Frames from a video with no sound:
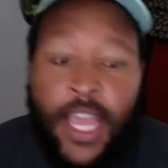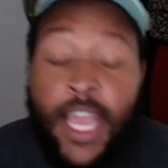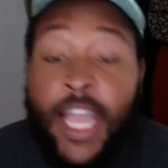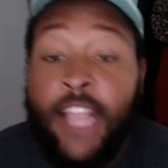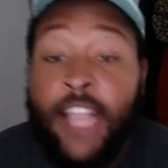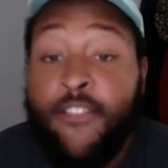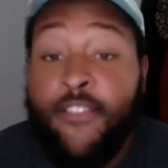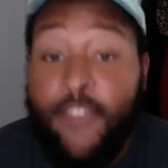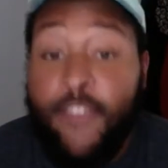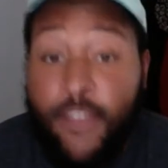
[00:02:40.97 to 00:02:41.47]

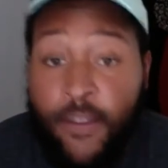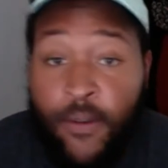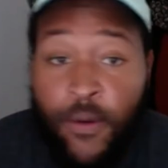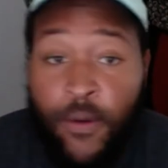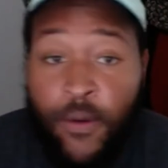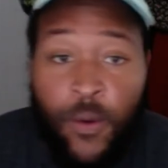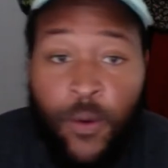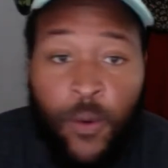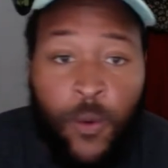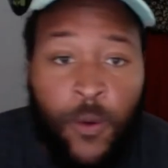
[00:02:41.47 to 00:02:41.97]
And
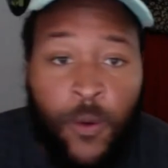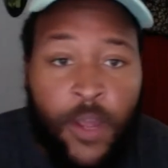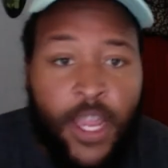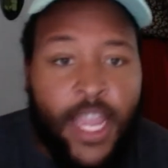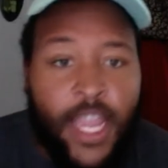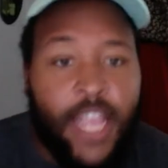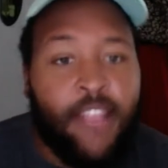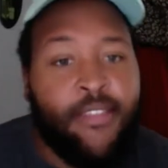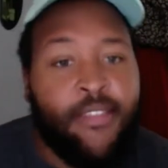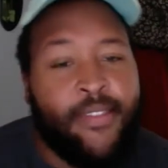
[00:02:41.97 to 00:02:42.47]
two,
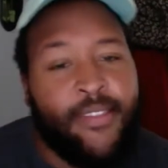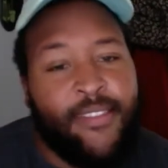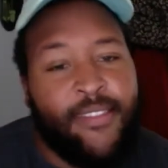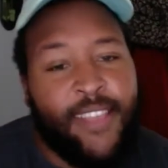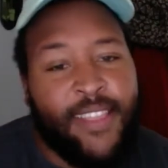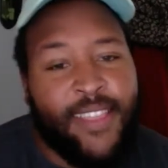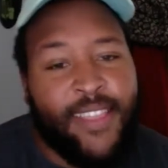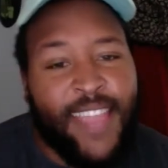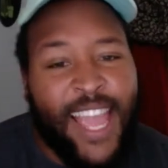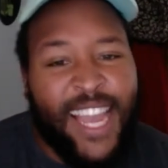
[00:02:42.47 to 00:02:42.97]

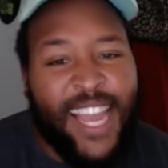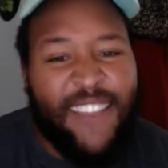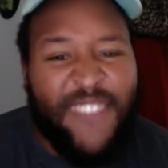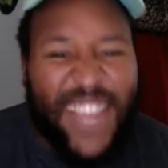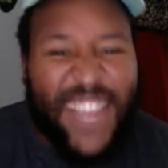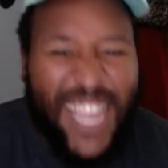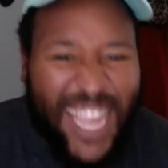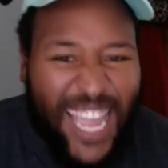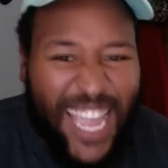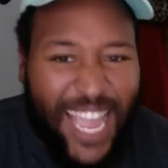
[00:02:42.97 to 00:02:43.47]
it's kind of
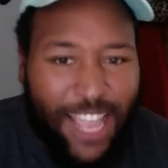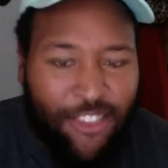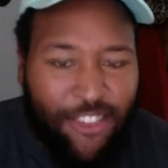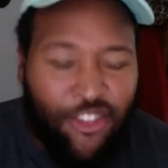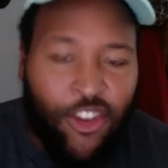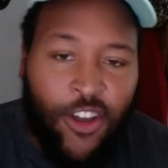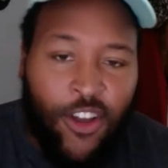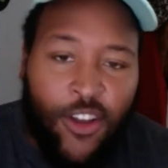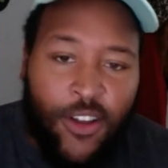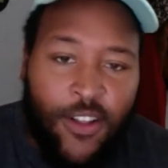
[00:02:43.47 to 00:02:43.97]
like a
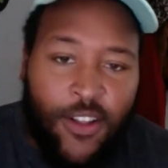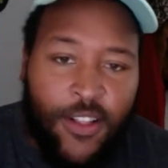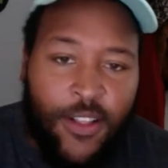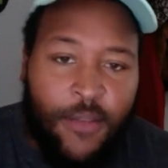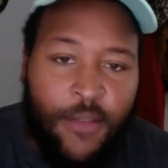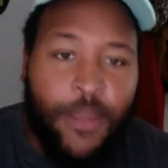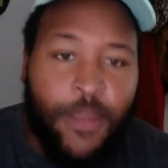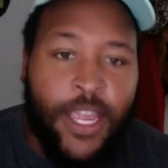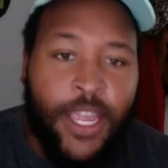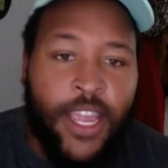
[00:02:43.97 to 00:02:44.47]
catch-all,
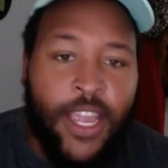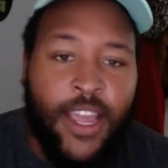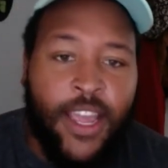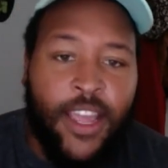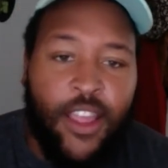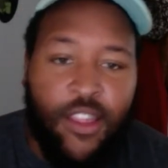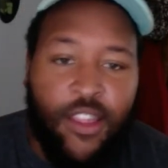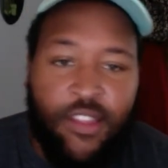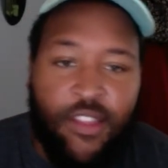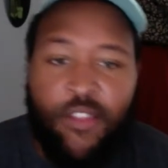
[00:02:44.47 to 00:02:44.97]

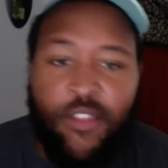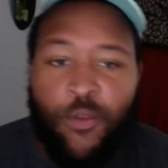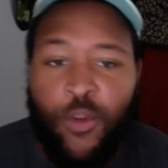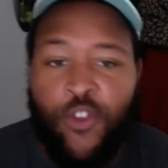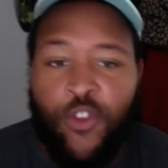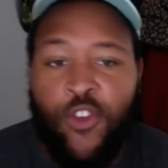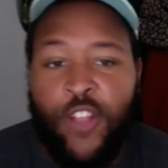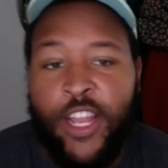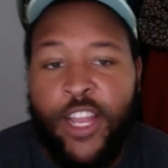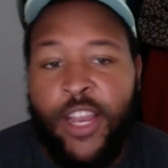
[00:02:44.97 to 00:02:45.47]
because what
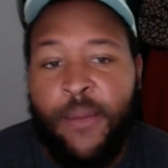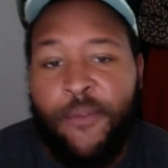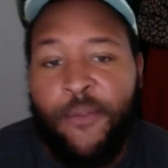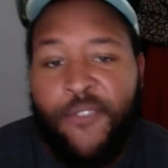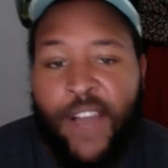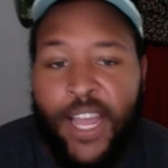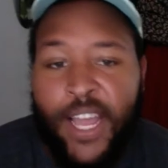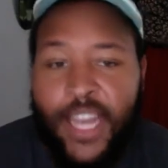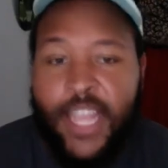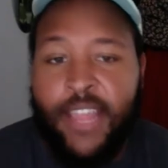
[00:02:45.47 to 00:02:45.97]
you'll end up
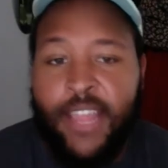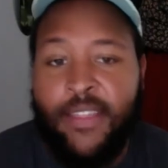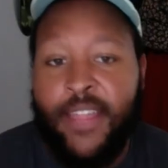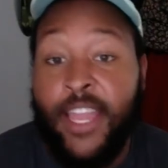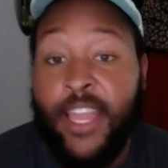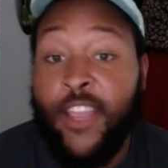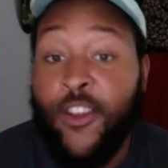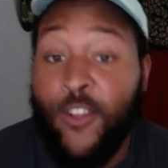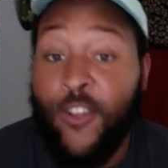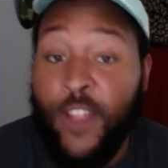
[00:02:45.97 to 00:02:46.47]
finding is
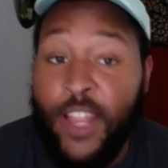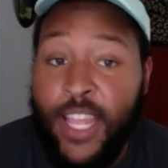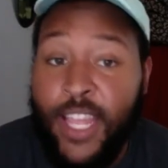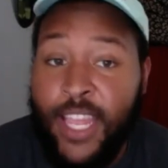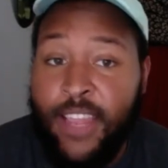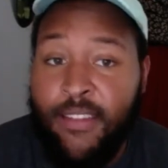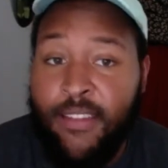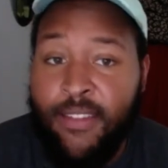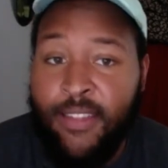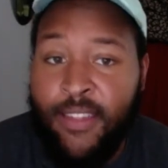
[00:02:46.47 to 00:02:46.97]
that your
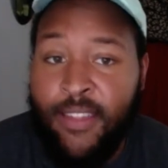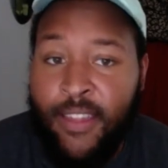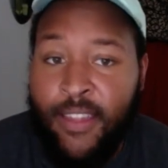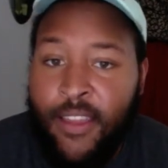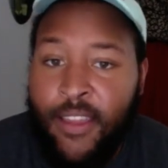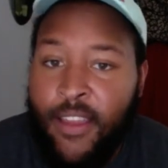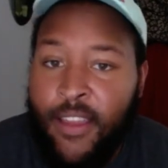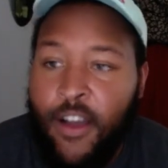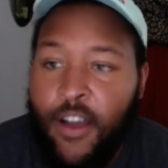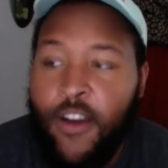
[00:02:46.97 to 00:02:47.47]
links
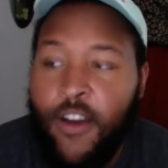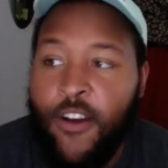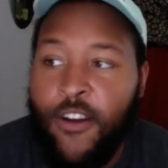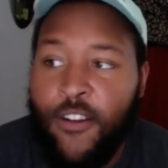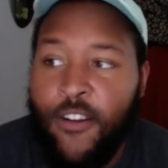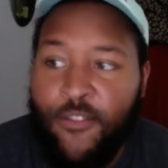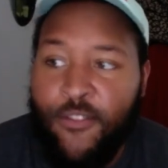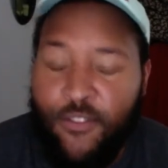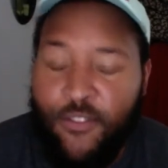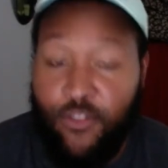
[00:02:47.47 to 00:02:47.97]

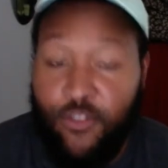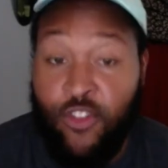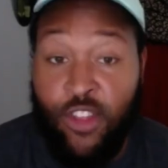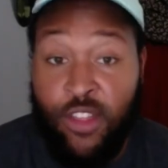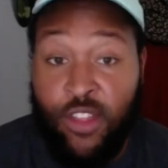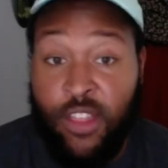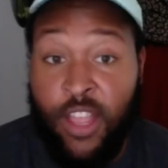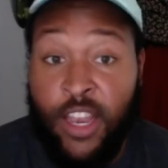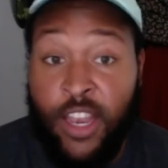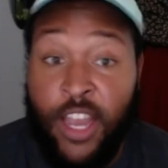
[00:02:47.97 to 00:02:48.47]
are
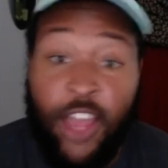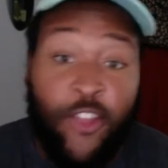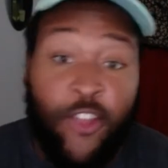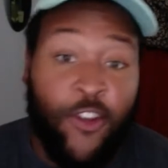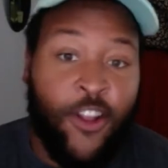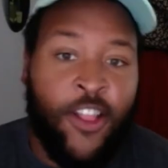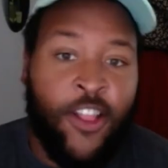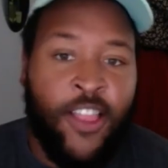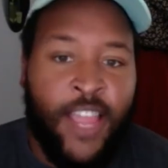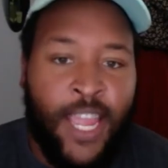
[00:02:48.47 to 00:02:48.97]
just
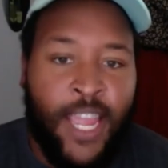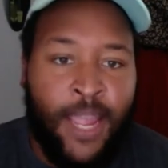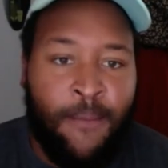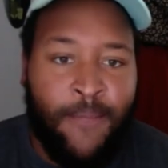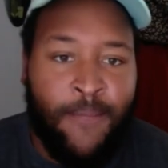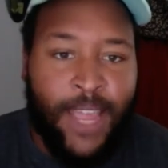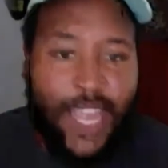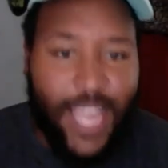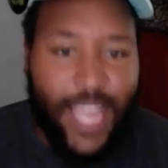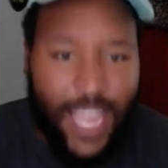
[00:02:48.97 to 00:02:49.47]
another claim
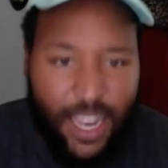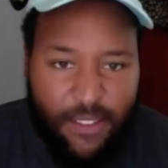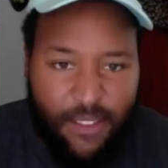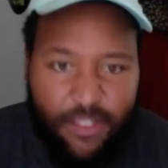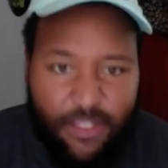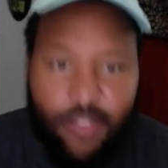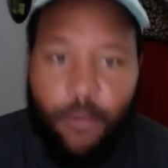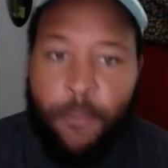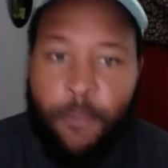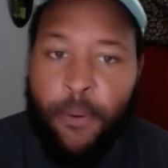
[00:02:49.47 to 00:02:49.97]
that kind of
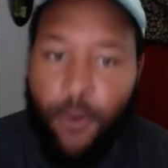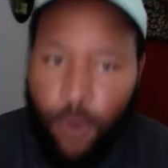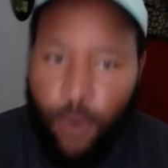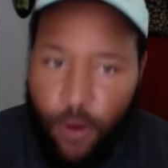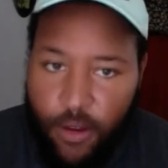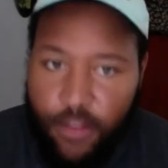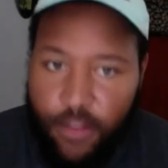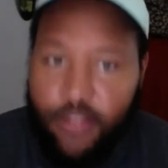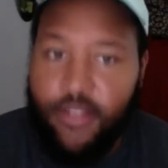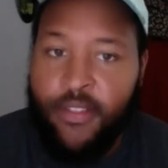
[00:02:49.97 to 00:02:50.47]

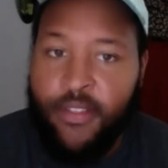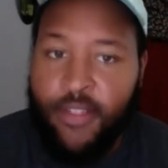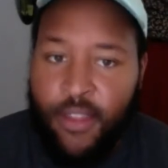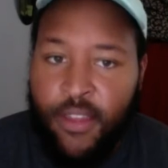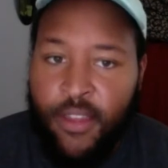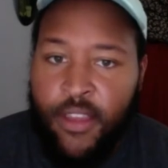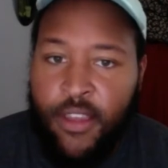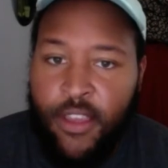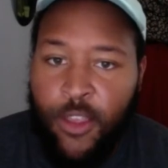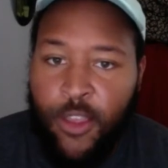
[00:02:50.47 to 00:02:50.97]
supports
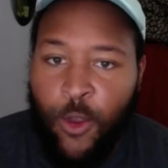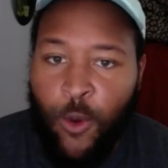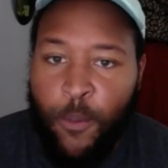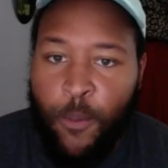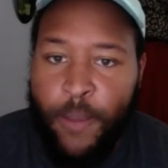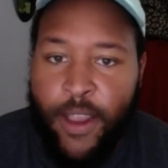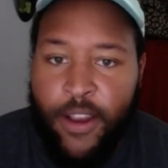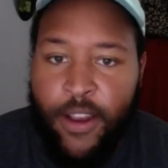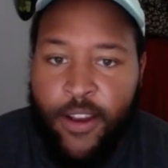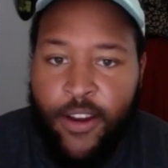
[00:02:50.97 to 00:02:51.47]
your
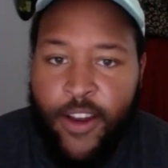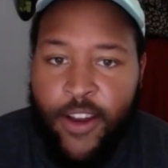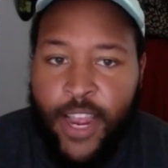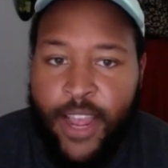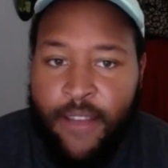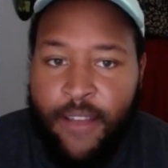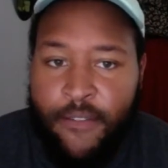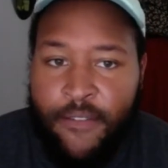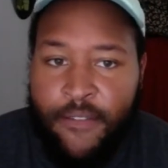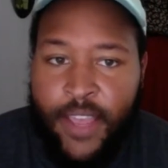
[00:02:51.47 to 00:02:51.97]

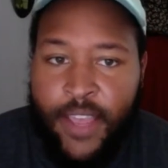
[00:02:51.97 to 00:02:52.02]
paragraph.